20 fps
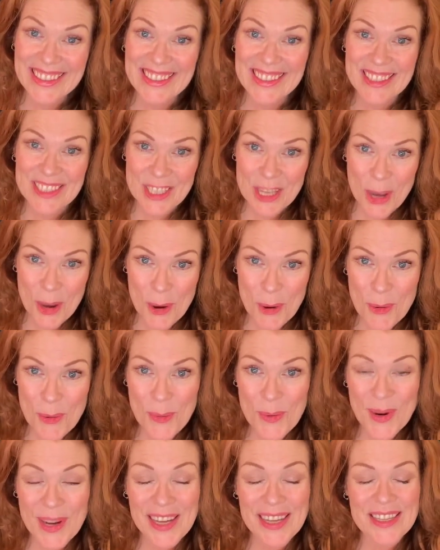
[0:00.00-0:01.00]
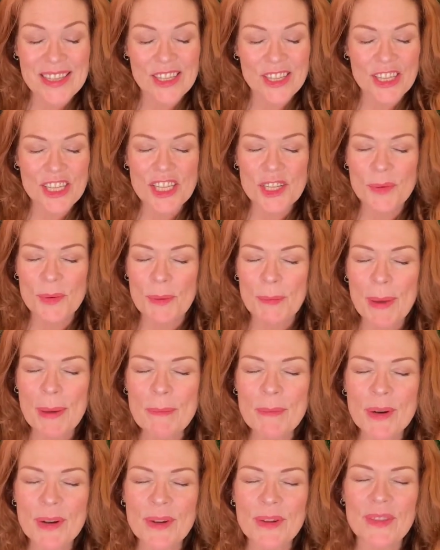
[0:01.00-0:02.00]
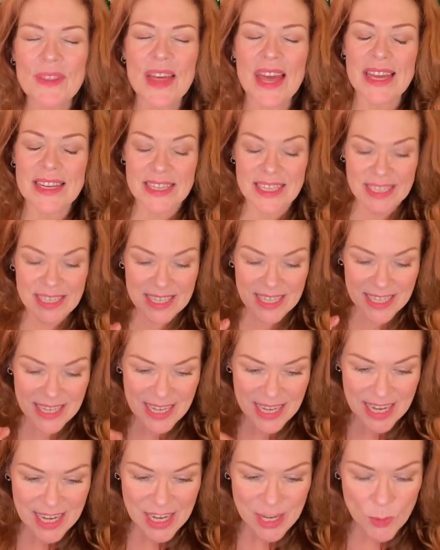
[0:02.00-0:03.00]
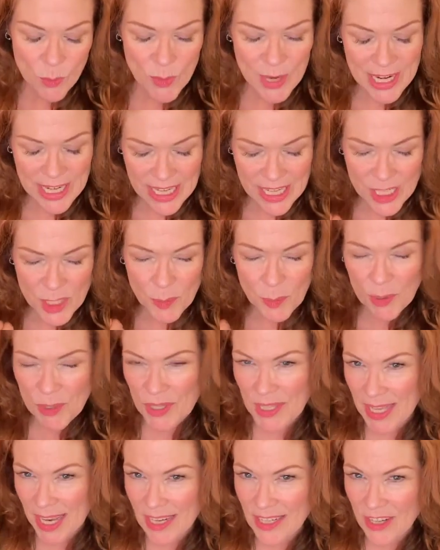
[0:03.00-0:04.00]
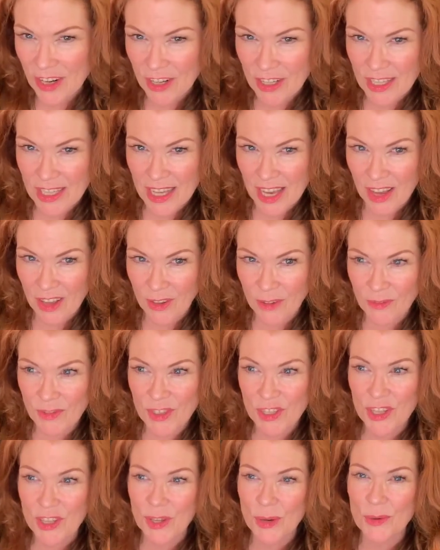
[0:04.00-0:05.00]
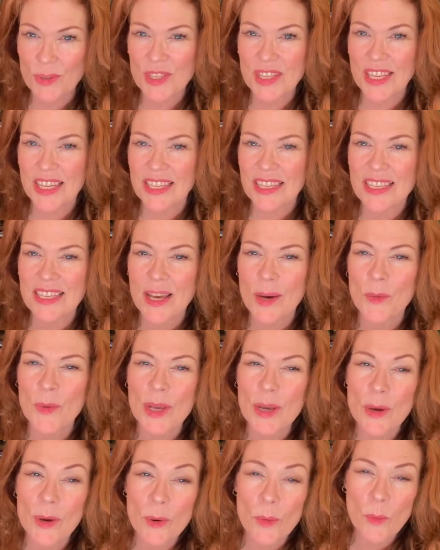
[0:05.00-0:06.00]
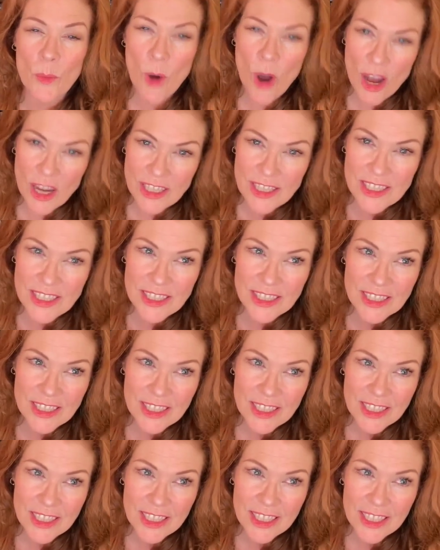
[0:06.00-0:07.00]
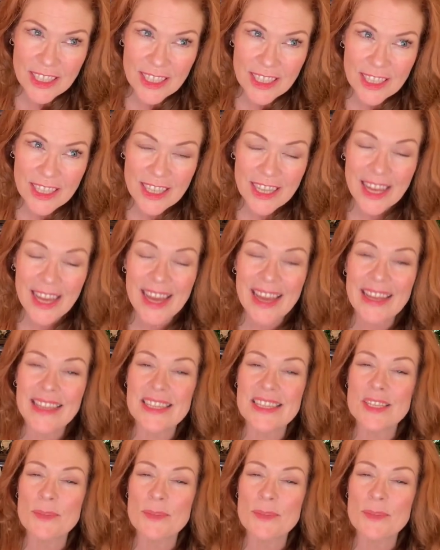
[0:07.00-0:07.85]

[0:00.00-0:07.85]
So it's good to remember that we need to present ourselves to those things that we want and